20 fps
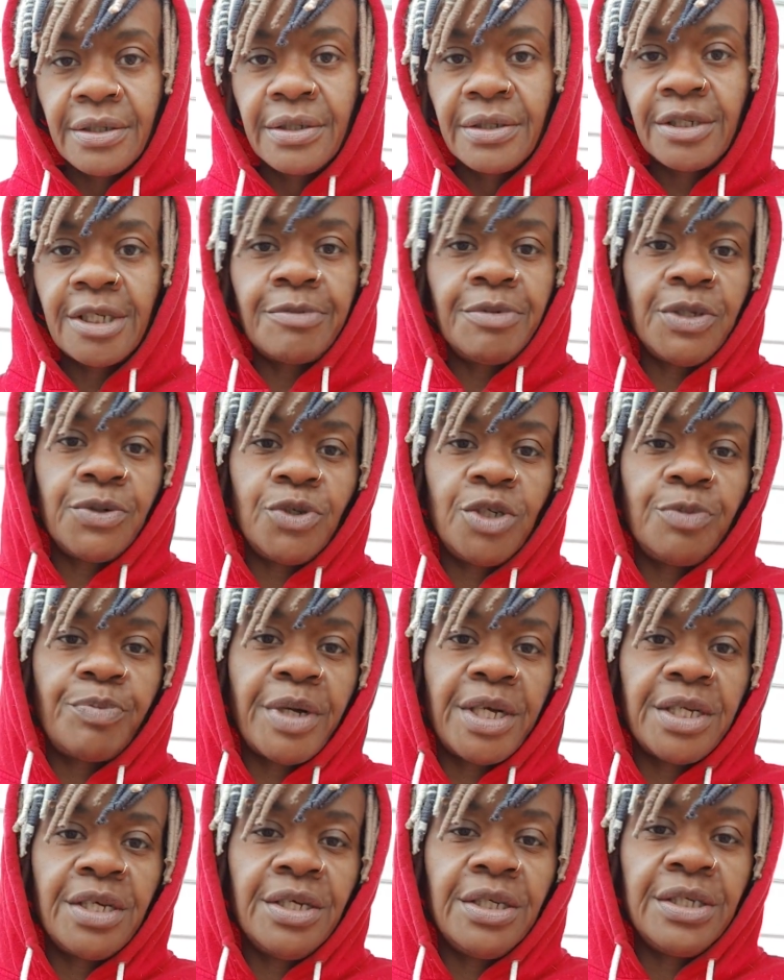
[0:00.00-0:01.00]
Stop
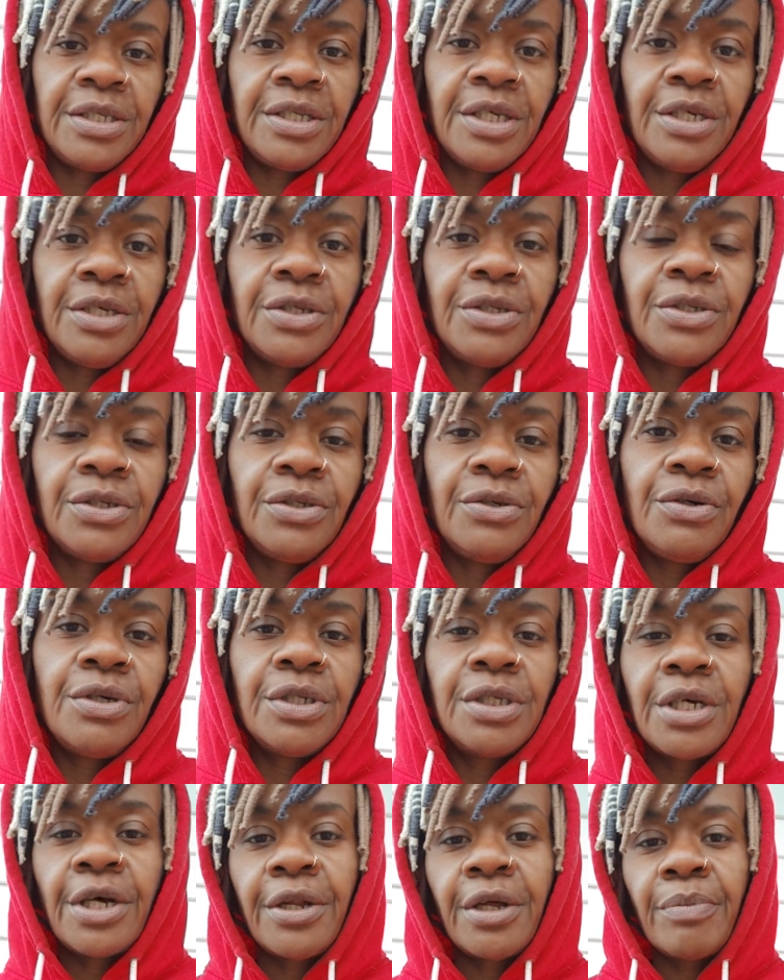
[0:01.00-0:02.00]
disrespecting these things. You can
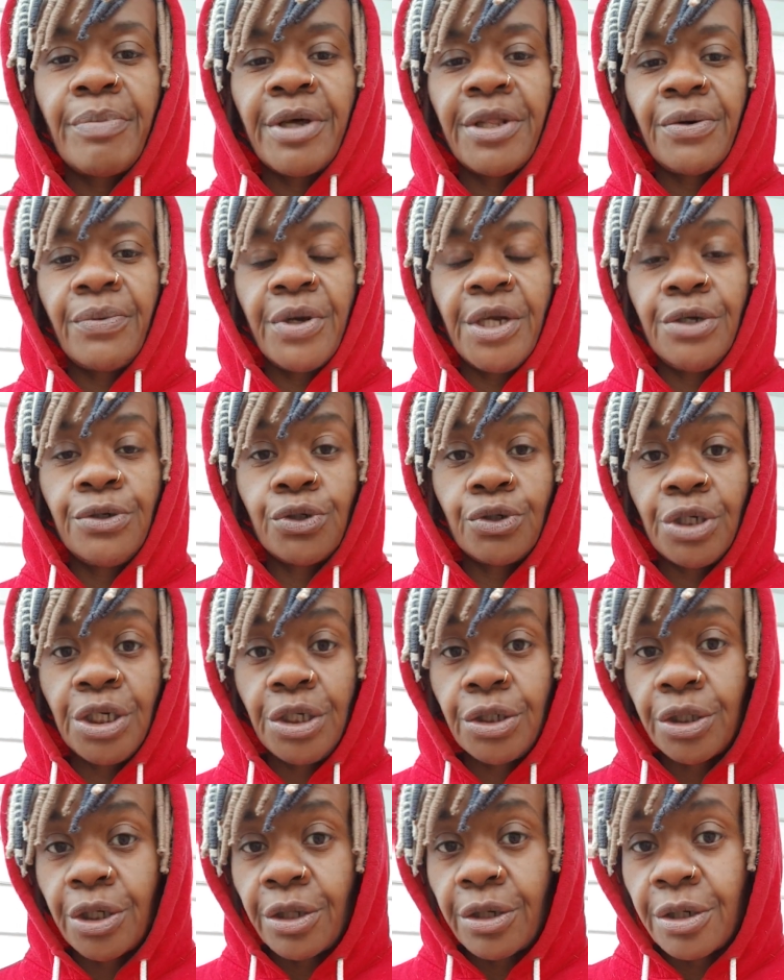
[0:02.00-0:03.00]
tell that by the way you treat
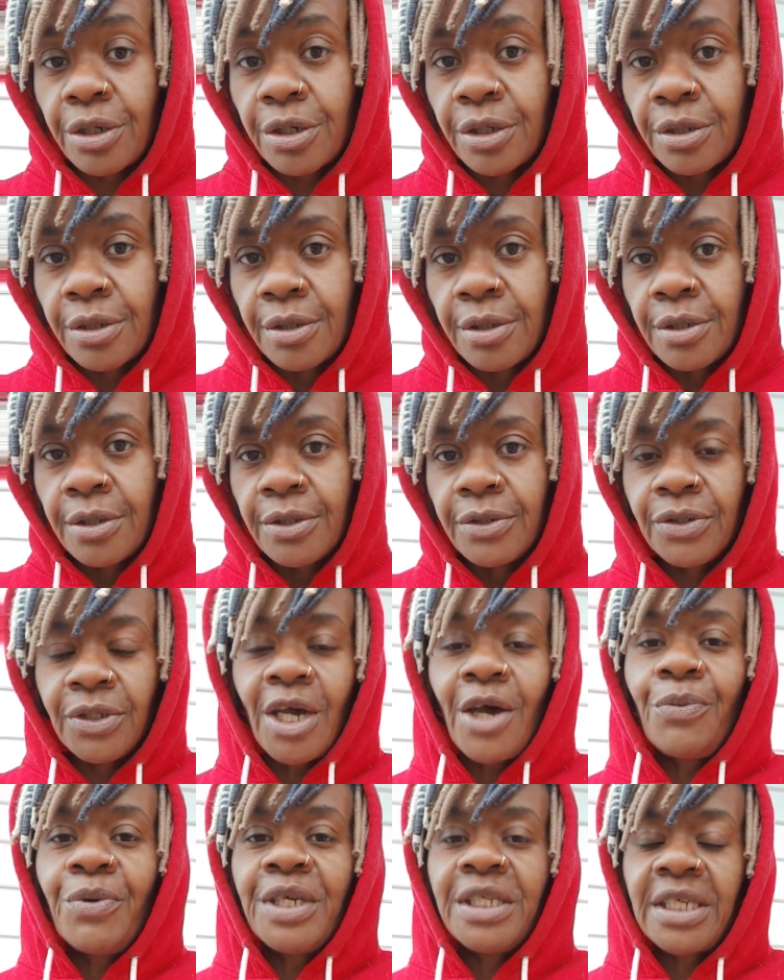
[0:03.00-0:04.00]
each other. See, I
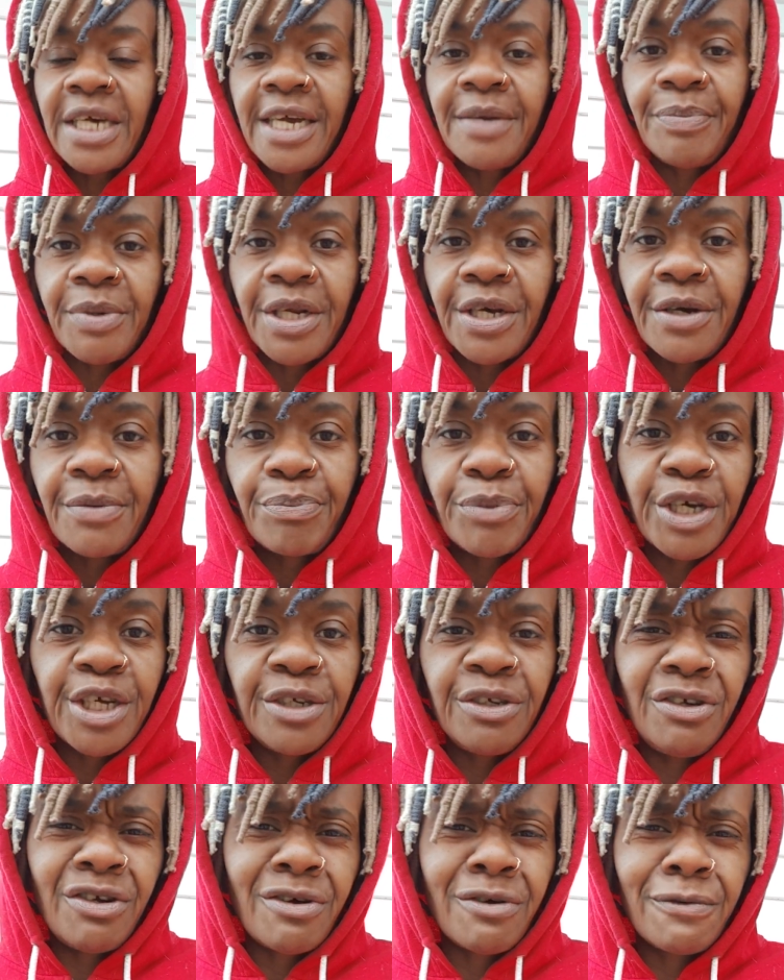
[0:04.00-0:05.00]
would type it up,
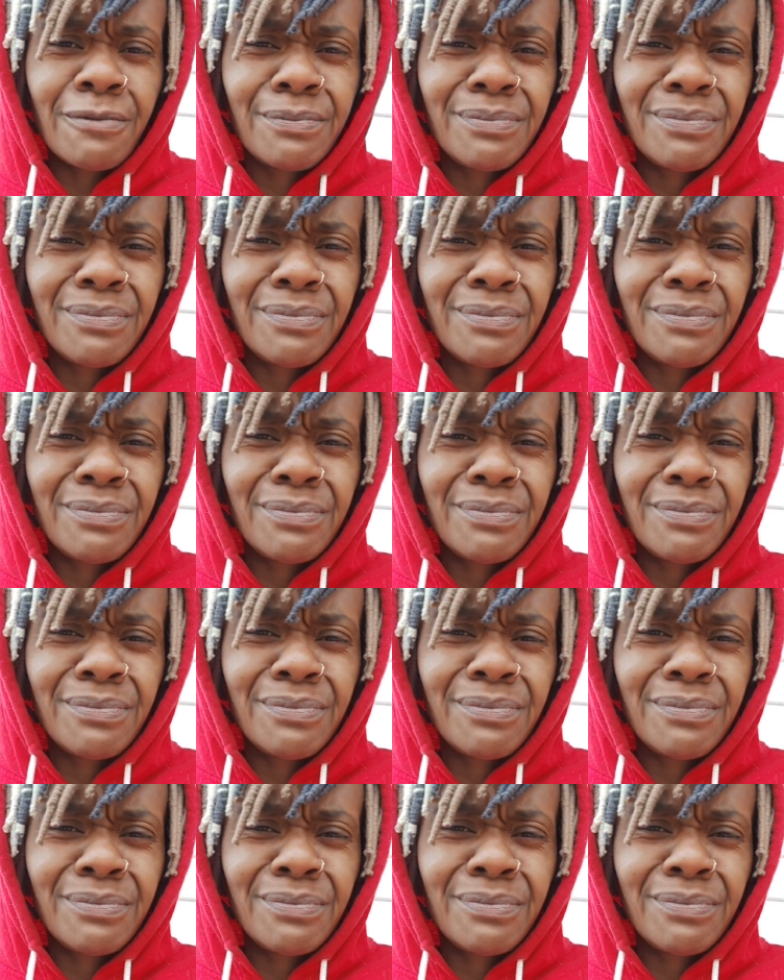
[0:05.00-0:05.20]
but no.